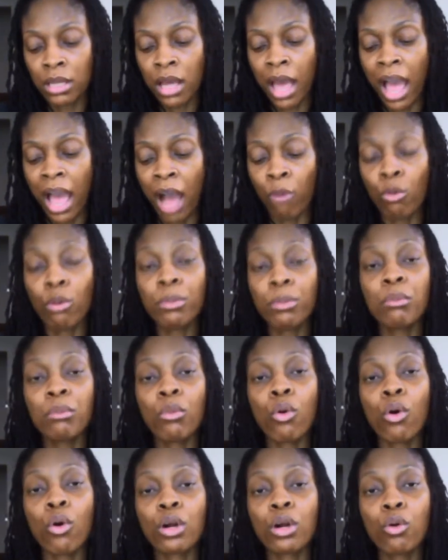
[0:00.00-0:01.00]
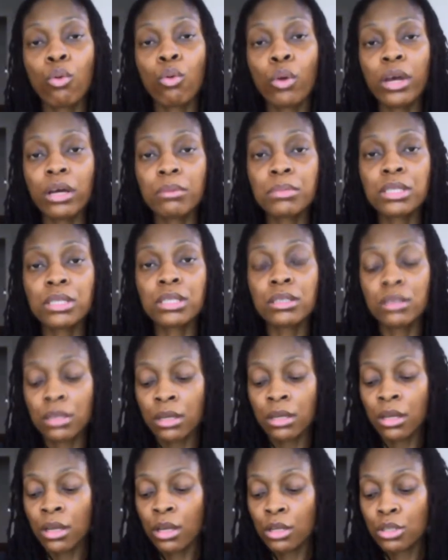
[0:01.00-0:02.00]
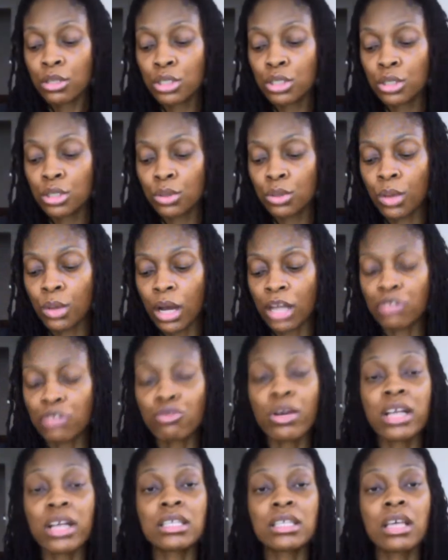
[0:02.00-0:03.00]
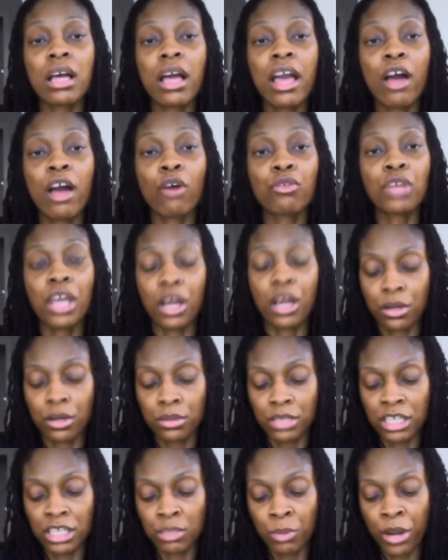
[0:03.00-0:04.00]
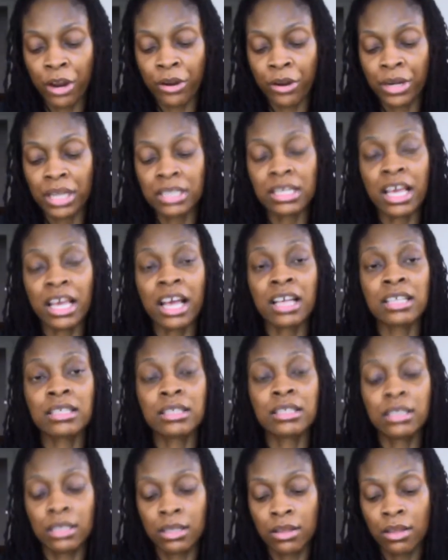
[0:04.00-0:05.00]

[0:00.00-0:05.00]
I will be more equipped to address healthcare disparities as